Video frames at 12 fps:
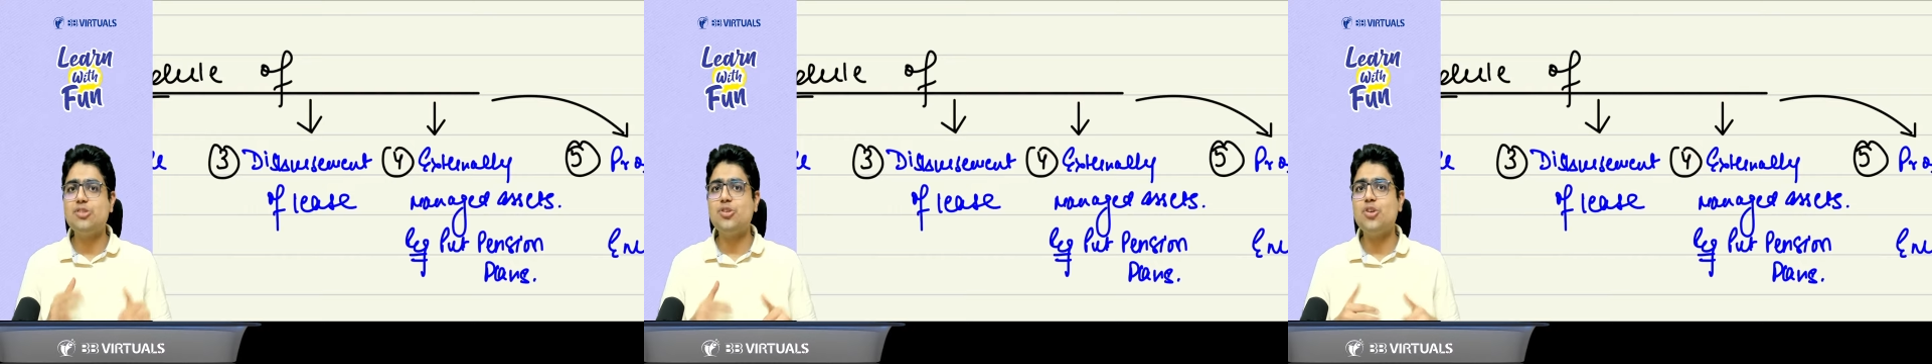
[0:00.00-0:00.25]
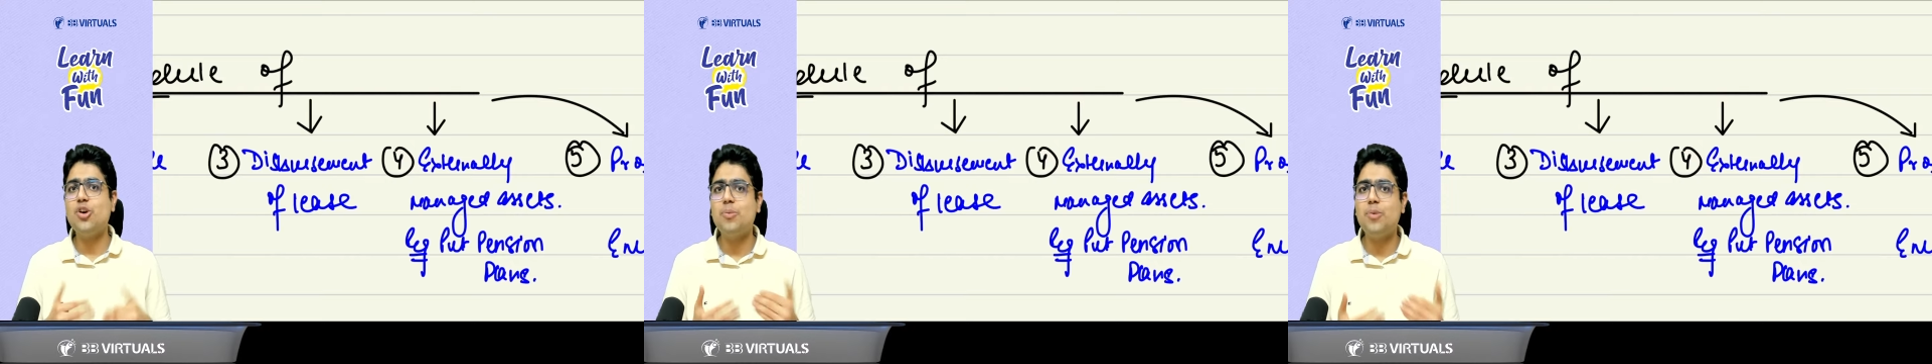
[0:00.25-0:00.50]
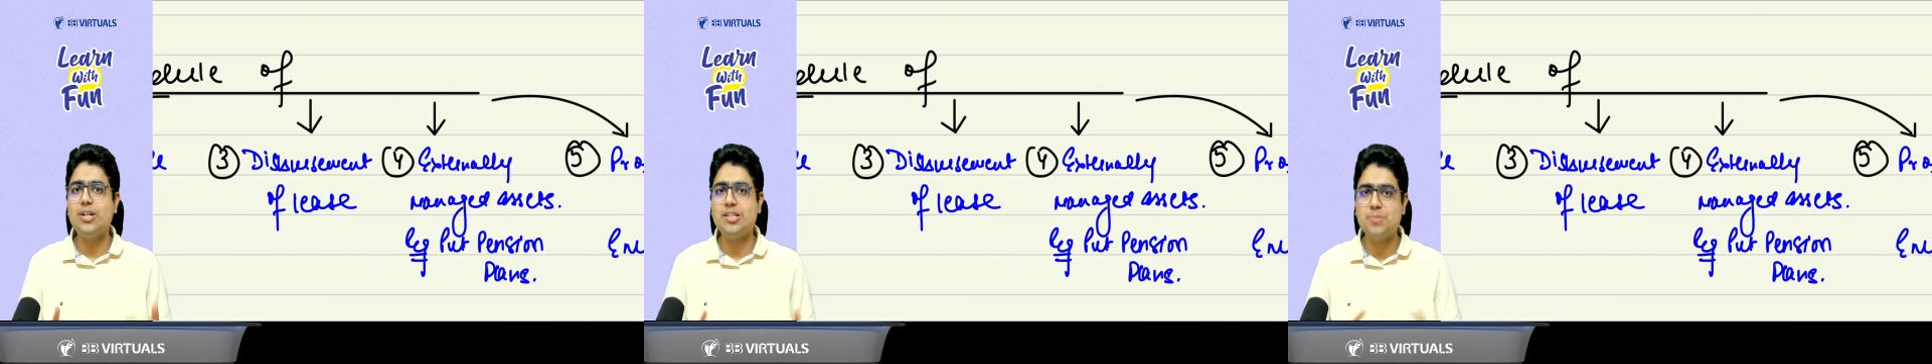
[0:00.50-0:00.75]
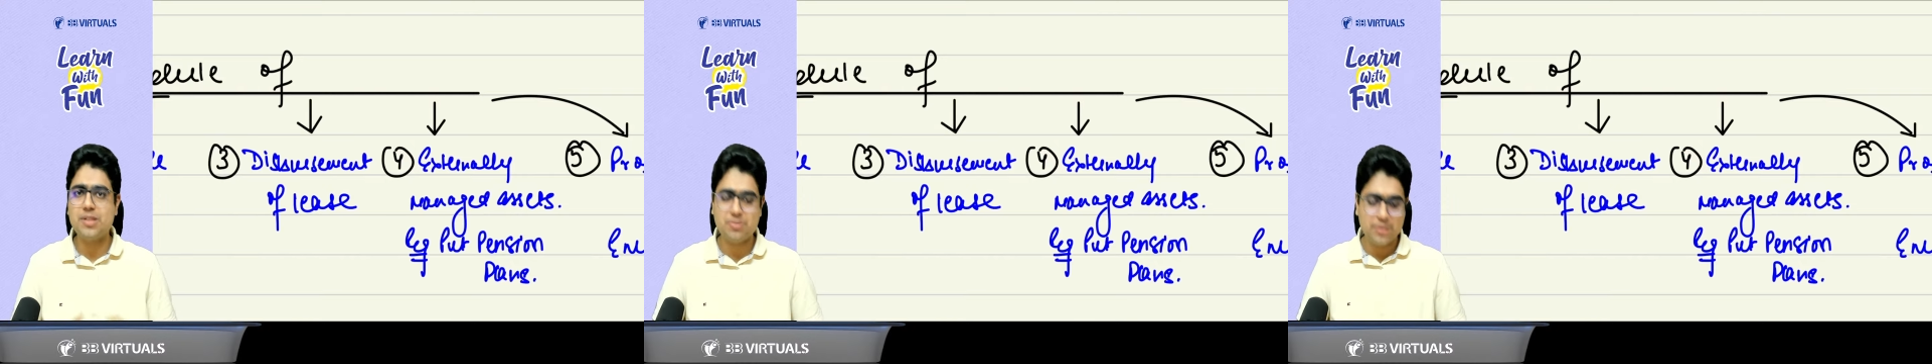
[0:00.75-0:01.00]
You talk about
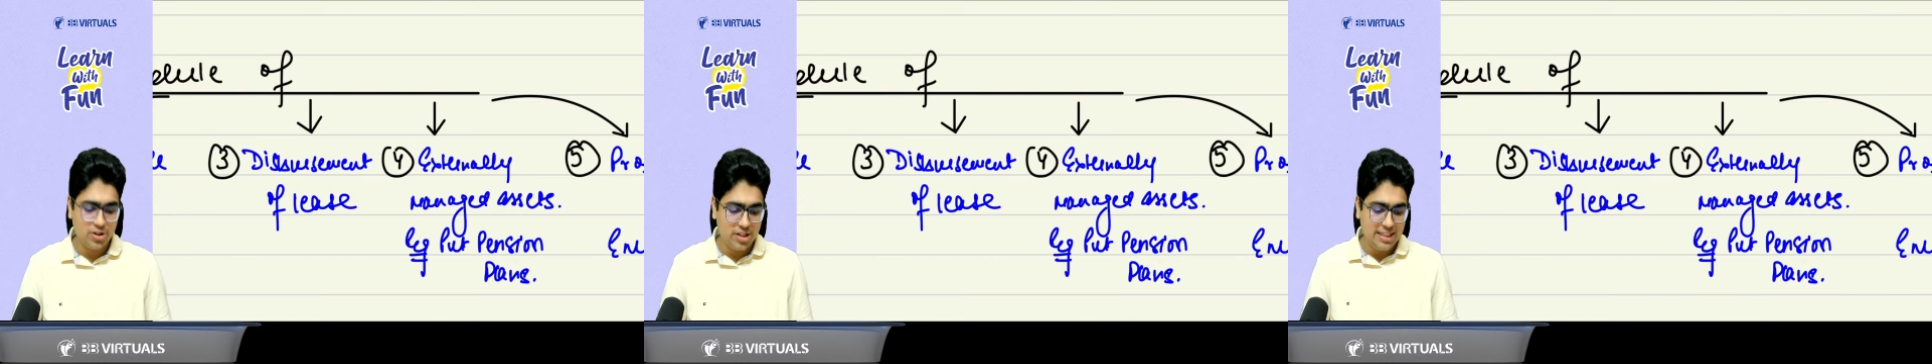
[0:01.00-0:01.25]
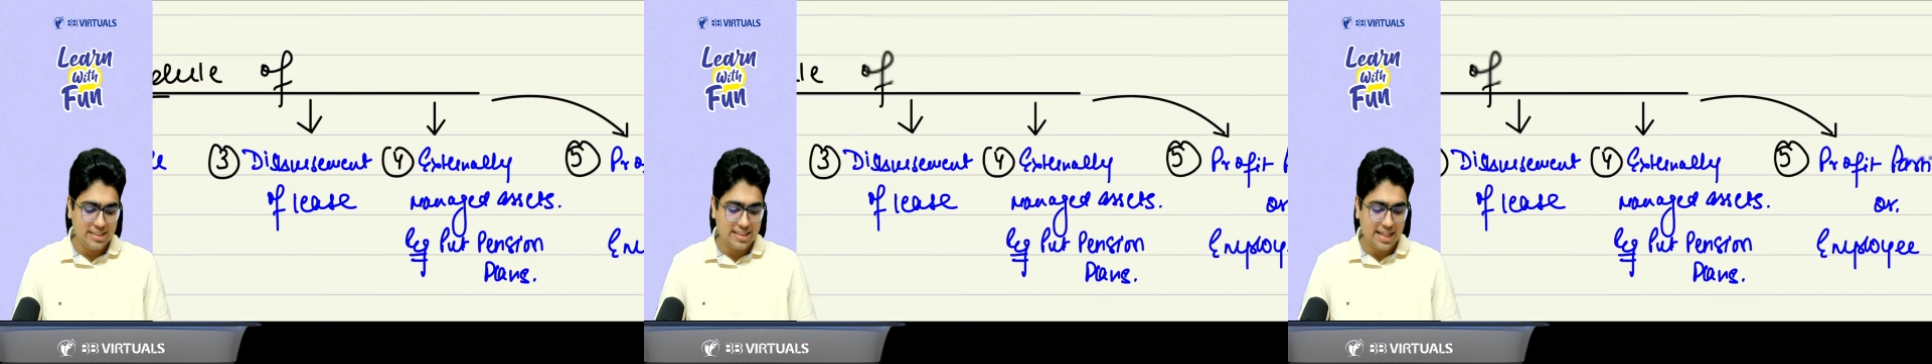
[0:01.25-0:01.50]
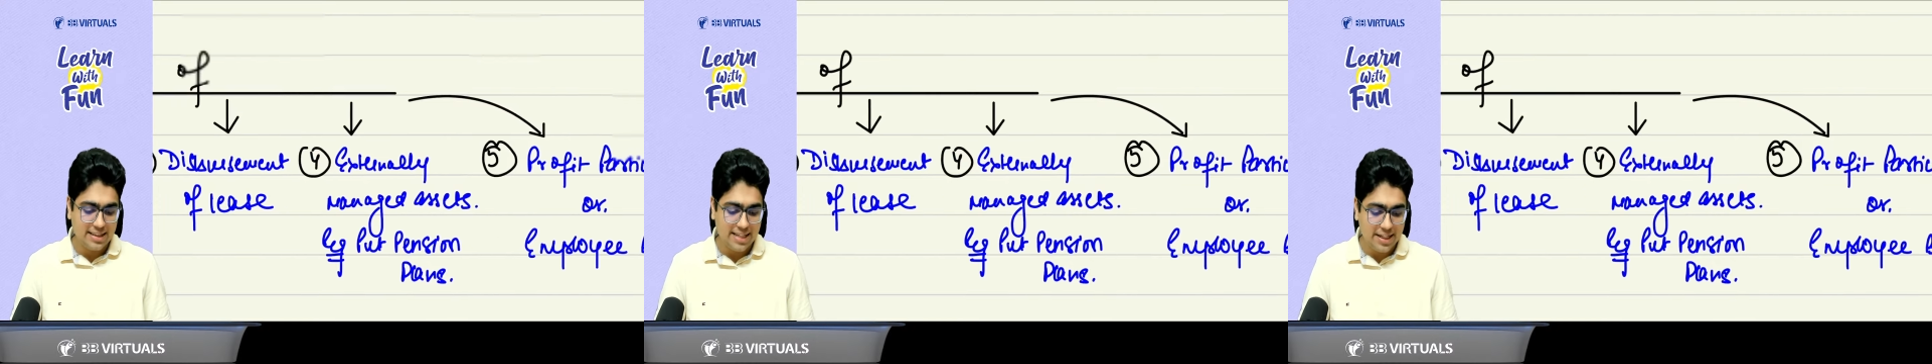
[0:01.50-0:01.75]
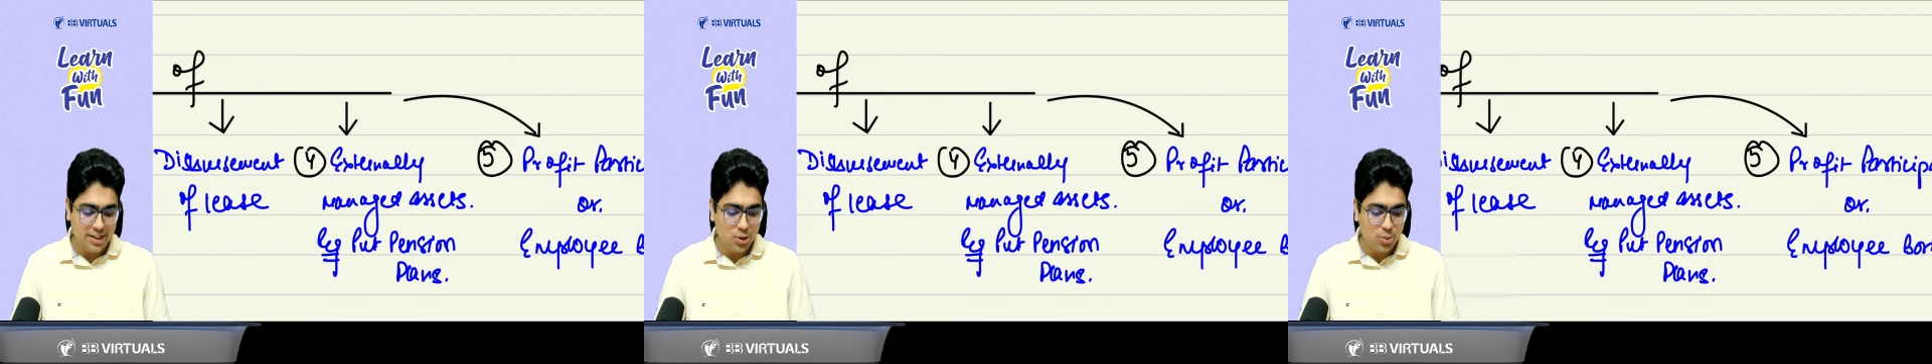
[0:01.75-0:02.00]
disbursement on lease, and
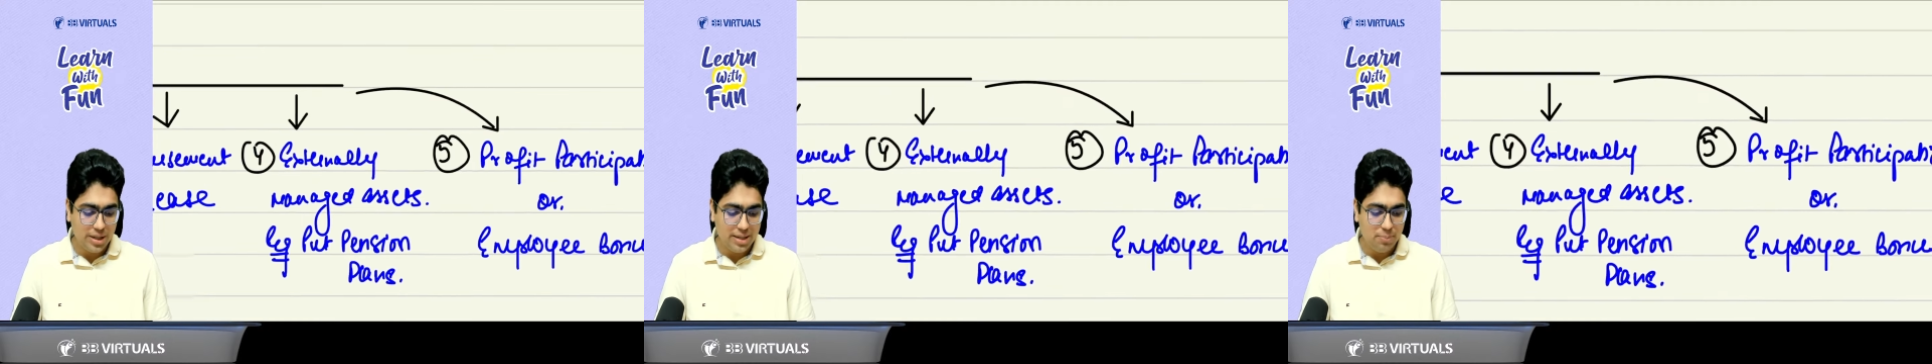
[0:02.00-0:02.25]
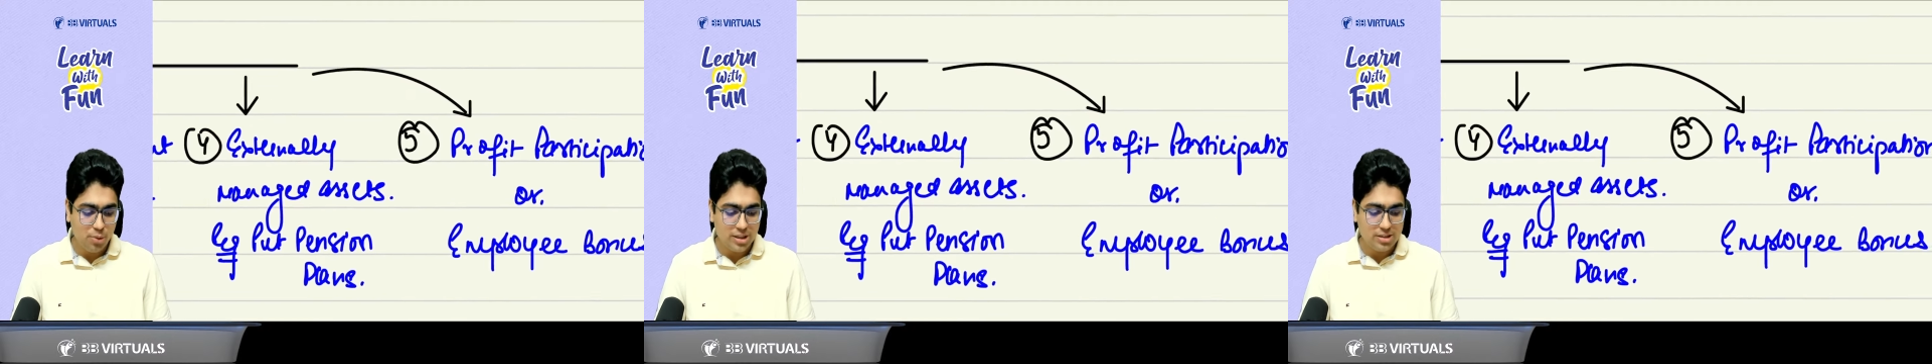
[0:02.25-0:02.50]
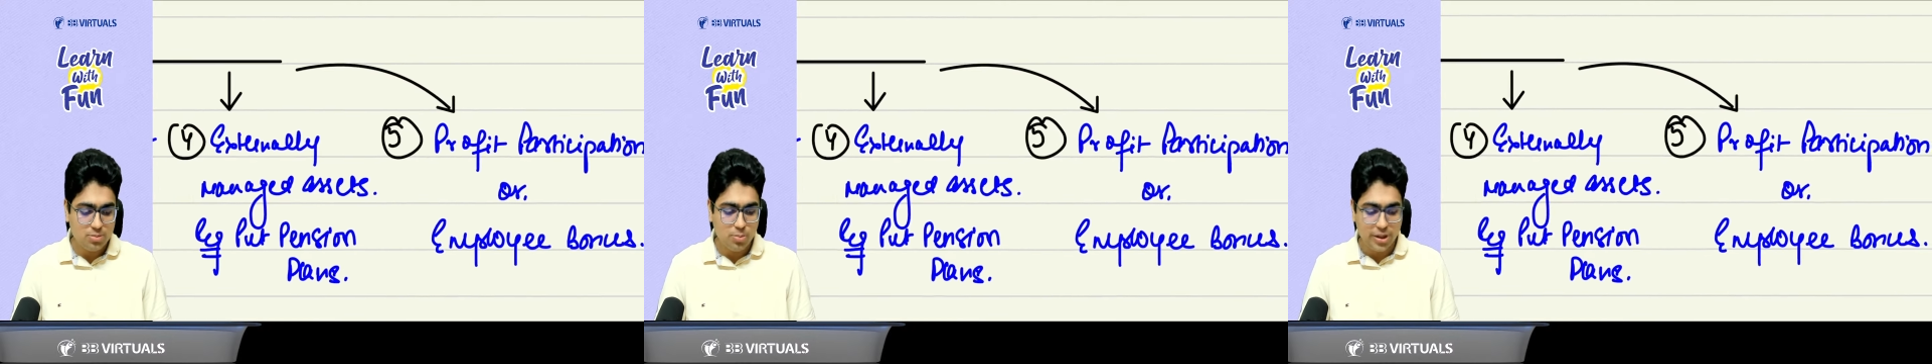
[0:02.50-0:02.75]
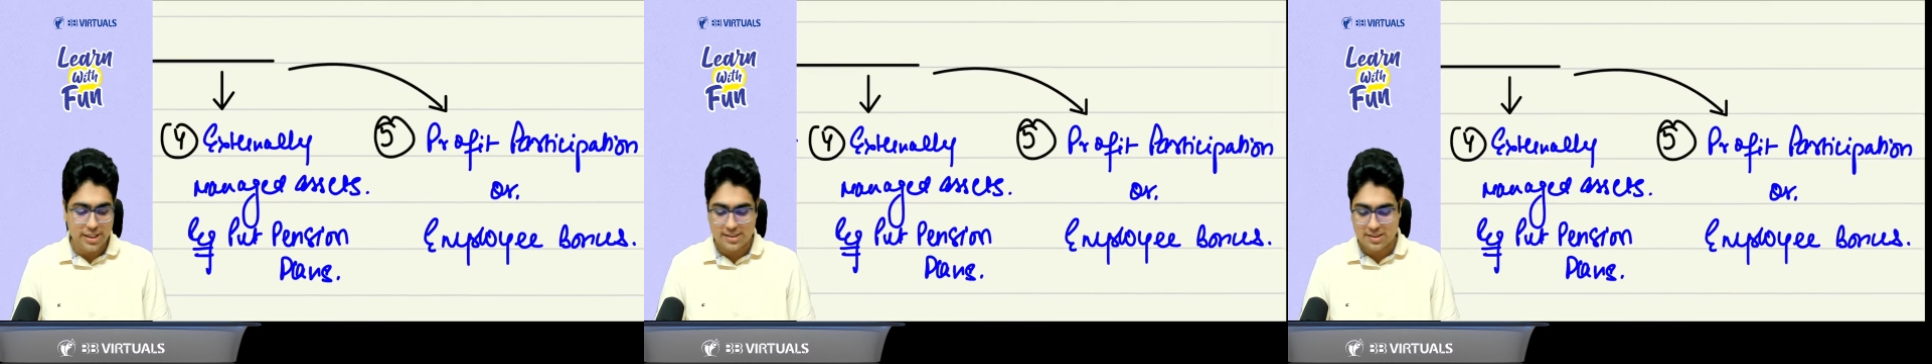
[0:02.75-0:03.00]
then two employees
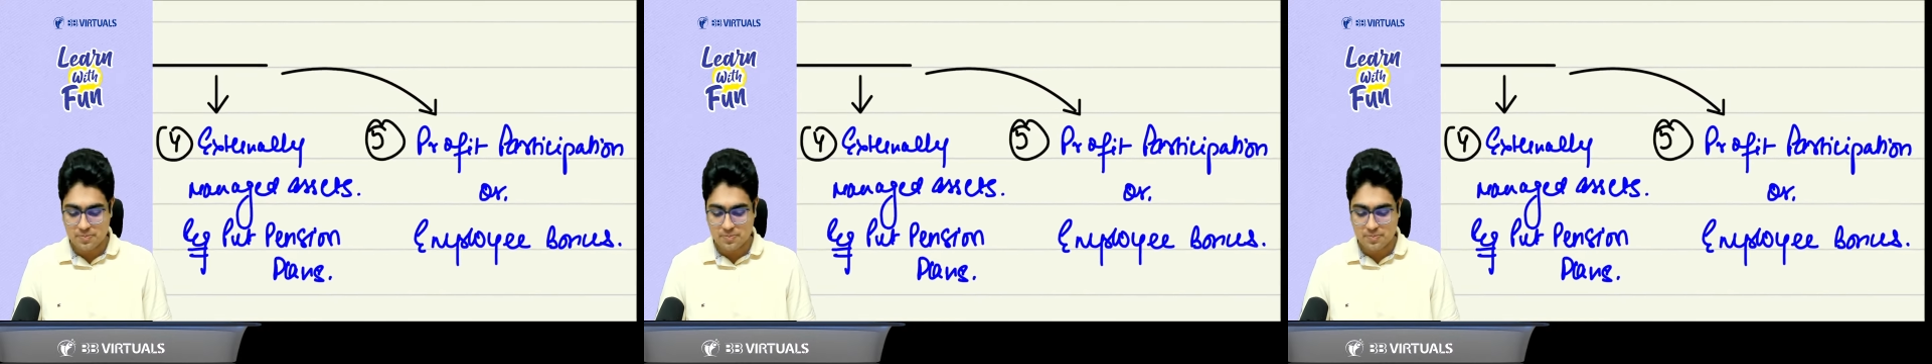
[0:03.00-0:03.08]
points.